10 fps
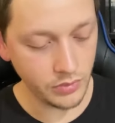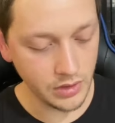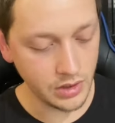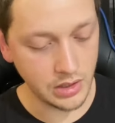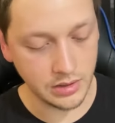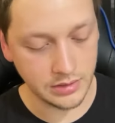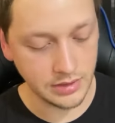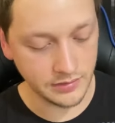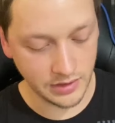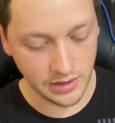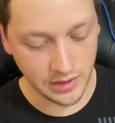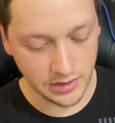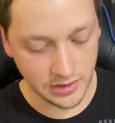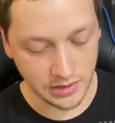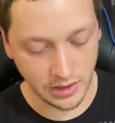Not that I
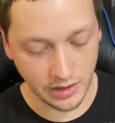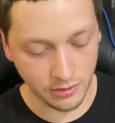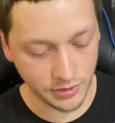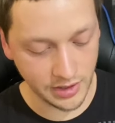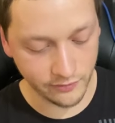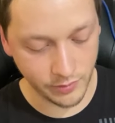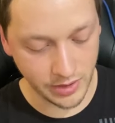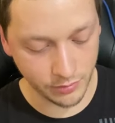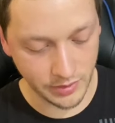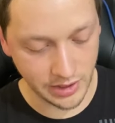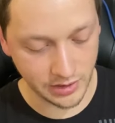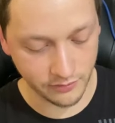needed it. I already have a paperback.